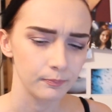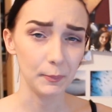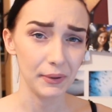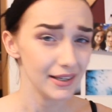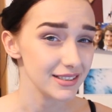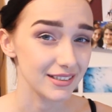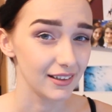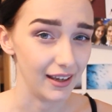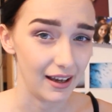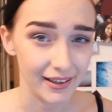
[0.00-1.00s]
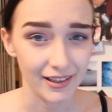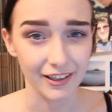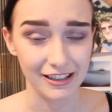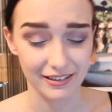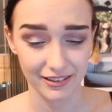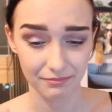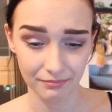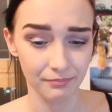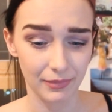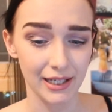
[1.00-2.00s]
But personally, I'd argue that
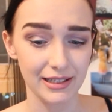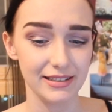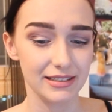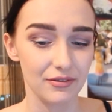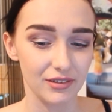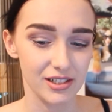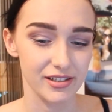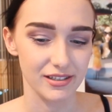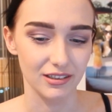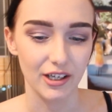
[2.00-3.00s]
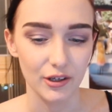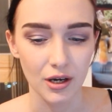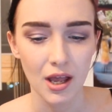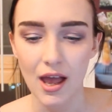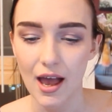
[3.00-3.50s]
by these definitions alone,